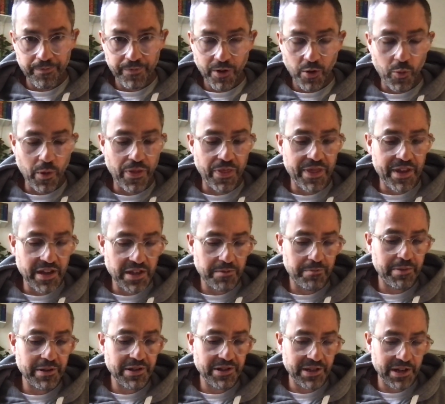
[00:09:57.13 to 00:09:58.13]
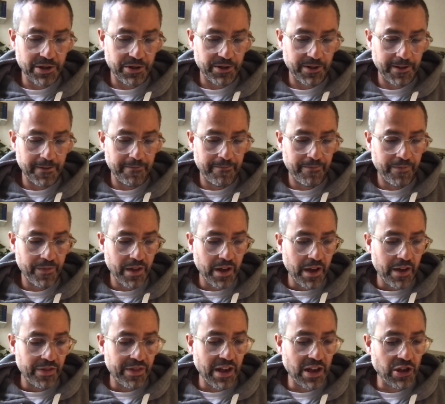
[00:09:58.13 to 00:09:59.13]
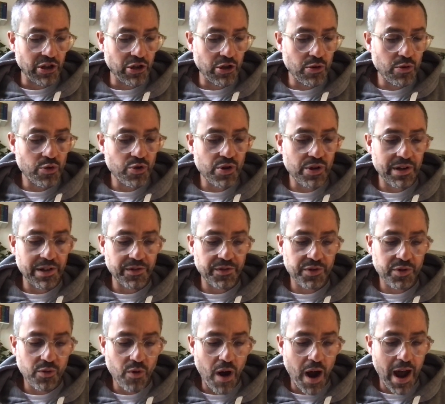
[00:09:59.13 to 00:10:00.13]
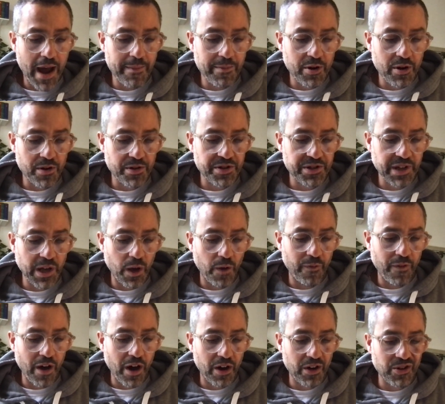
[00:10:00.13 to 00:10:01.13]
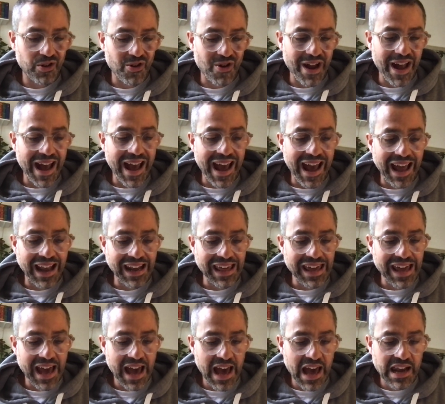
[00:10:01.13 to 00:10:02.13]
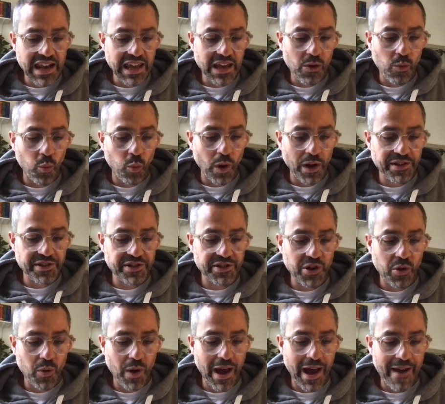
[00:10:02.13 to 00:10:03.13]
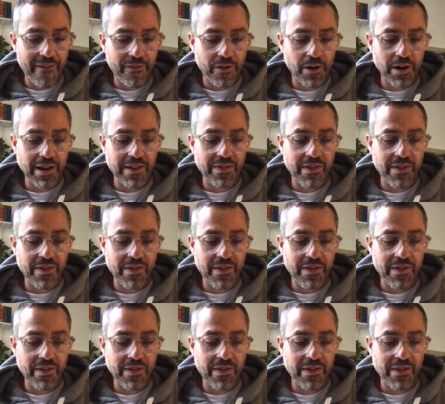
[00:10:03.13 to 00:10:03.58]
with this position that you should inscribe yourself under any heading whatsoever in the